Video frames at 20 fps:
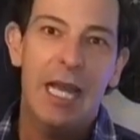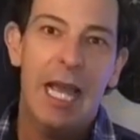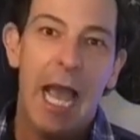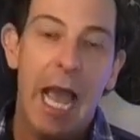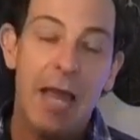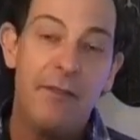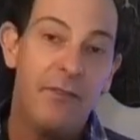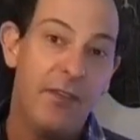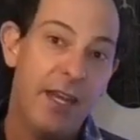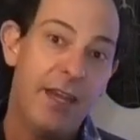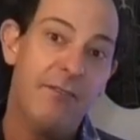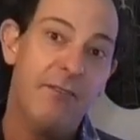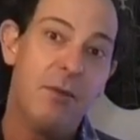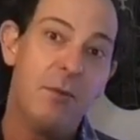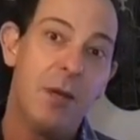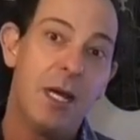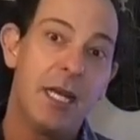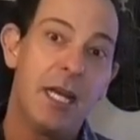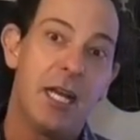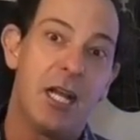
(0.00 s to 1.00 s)
And for
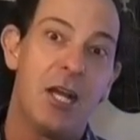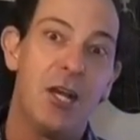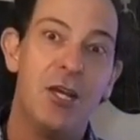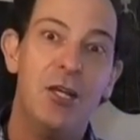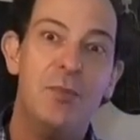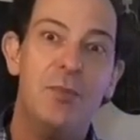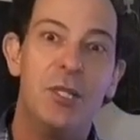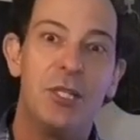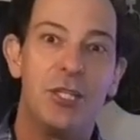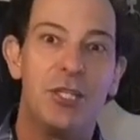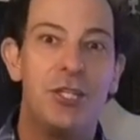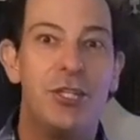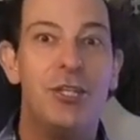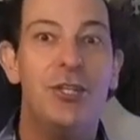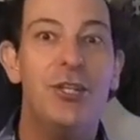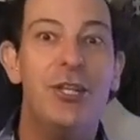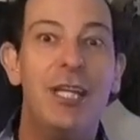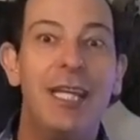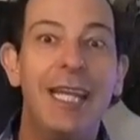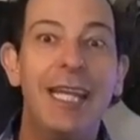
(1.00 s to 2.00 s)
everyone at home that's
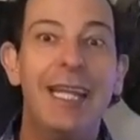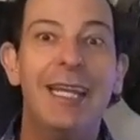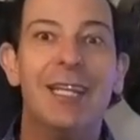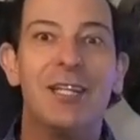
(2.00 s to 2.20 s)
tuning in,